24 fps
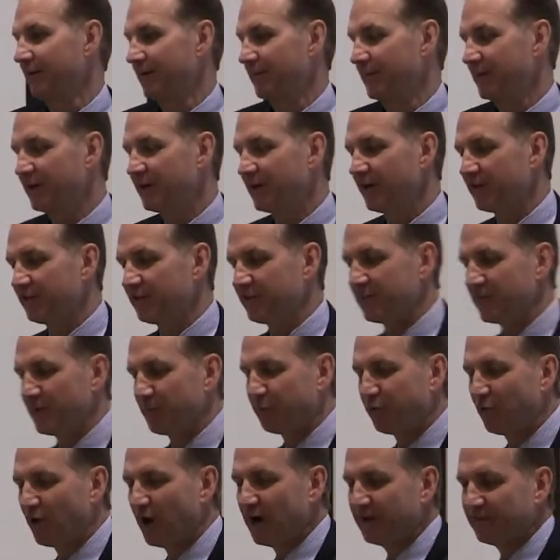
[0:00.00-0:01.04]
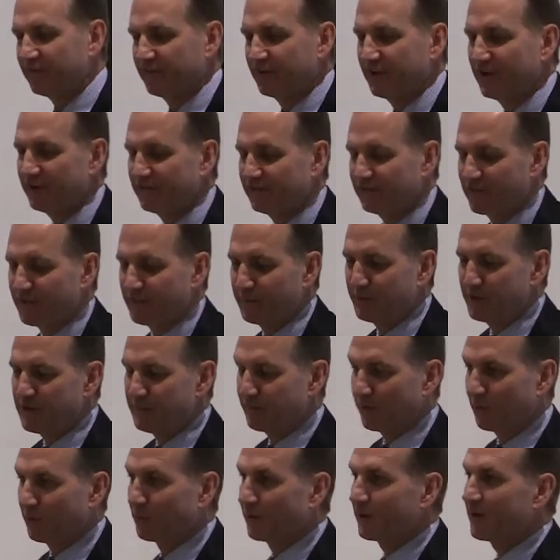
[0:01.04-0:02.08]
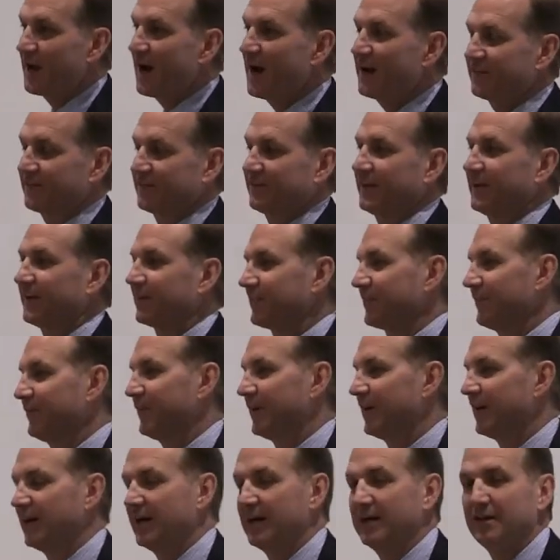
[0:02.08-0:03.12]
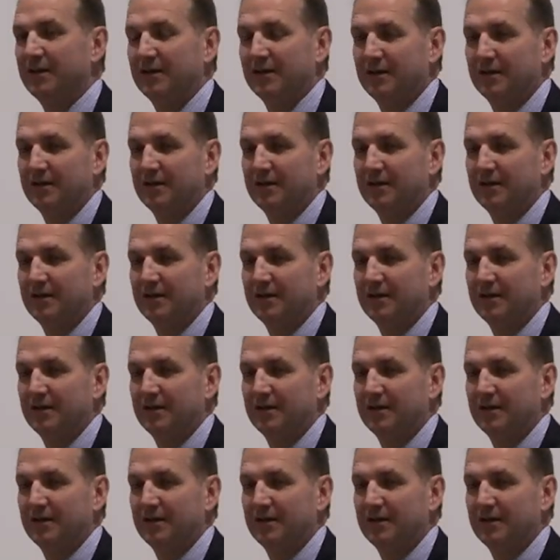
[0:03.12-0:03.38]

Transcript: Because in the process, the people were not sanctified.